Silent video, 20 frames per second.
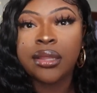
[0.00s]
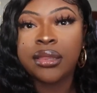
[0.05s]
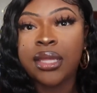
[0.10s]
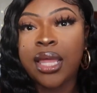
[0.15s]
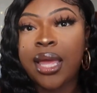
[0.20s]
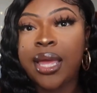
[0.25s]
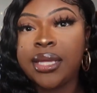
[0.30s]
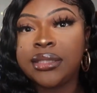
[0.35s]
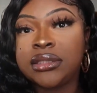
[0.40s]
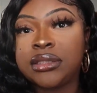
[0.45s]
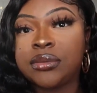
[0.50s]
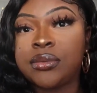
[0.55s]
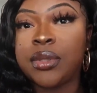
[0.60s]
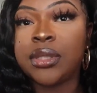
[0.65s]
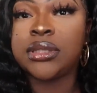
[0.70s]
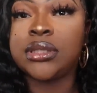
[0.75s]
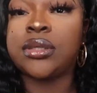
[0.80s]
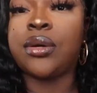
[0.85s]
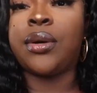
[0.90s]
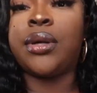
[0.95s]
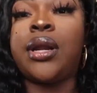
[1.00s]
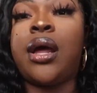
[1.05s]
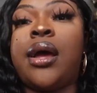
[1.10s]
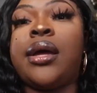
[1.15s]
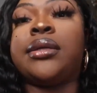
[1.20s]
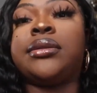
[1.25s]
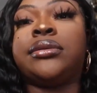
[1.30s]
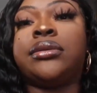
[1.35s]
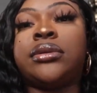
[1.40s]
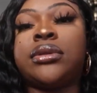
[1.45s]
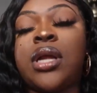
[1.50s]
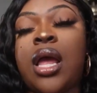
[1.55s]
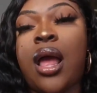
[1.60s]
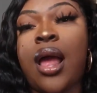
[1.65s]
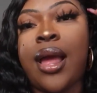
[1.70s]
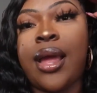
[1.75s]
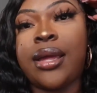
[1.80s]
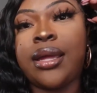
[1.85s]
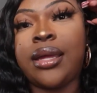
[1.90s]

that's what's going on. I